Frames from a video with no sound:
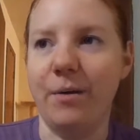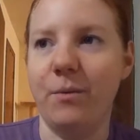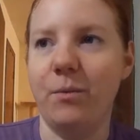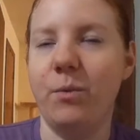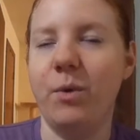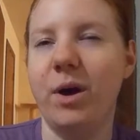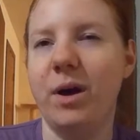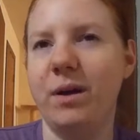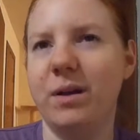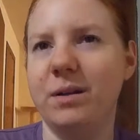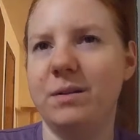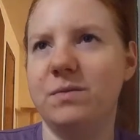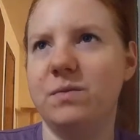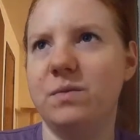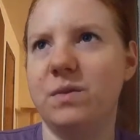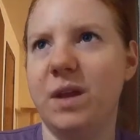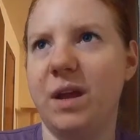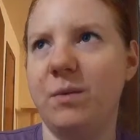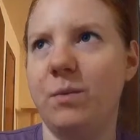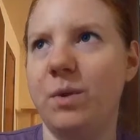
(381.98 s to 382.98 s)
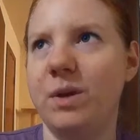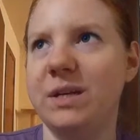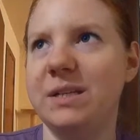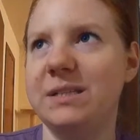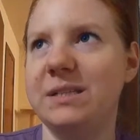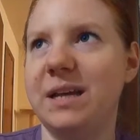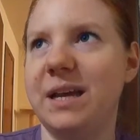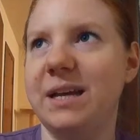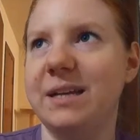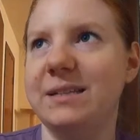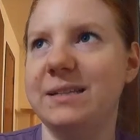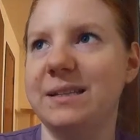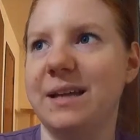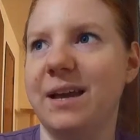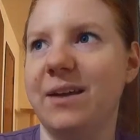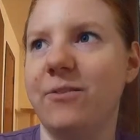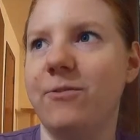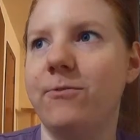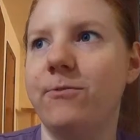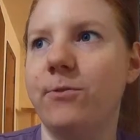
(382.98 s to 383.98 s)
Well, I want to say it's
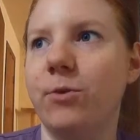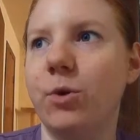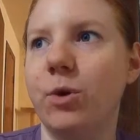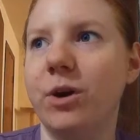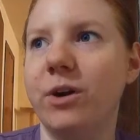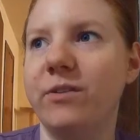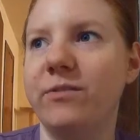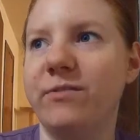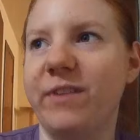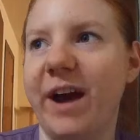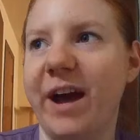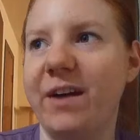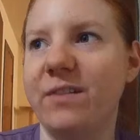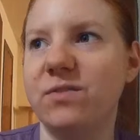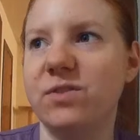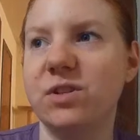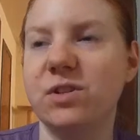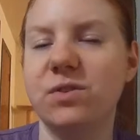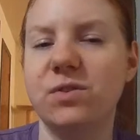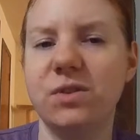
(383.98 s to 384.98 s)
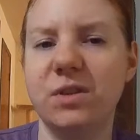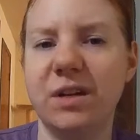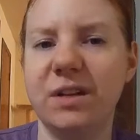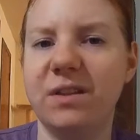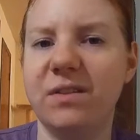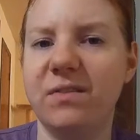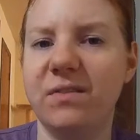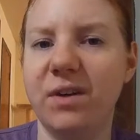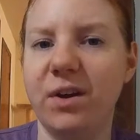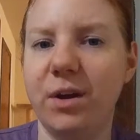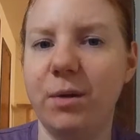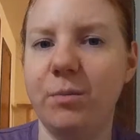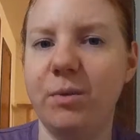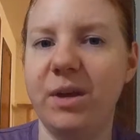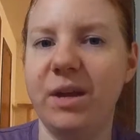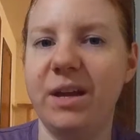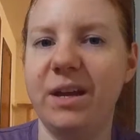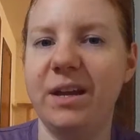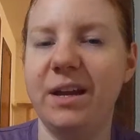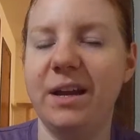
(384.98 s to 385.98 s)
like 4 or 5 children at the very
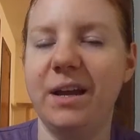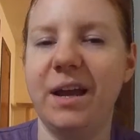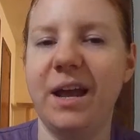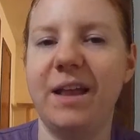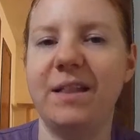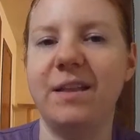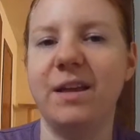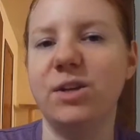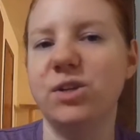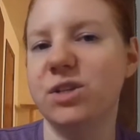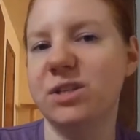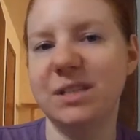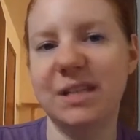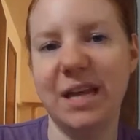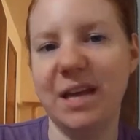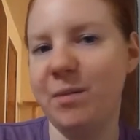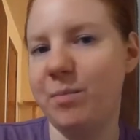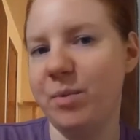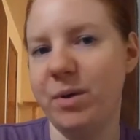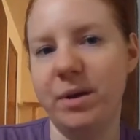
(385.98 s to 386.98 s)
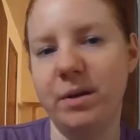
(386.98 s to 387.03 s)
beginning, and they just keep